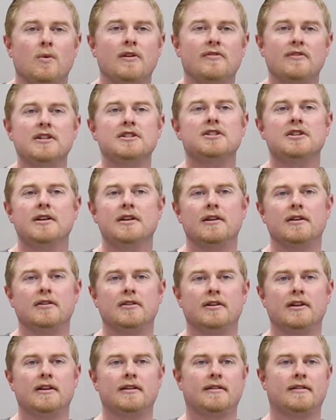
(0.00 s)
We've
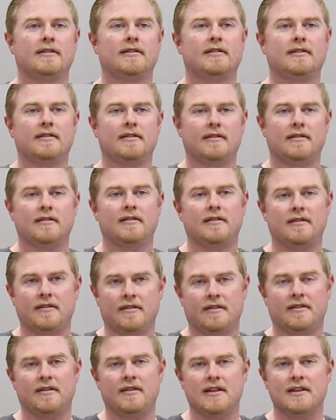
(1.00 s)
engineered
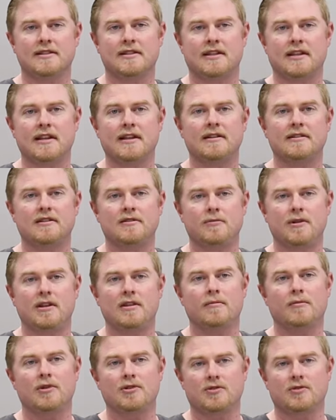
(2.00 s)
this kit to be
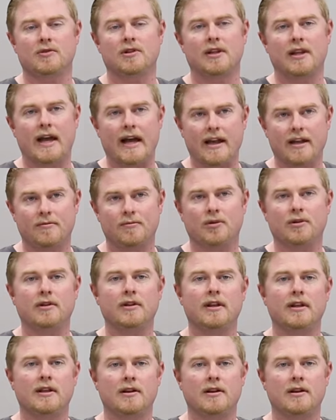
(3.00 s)
the most reliable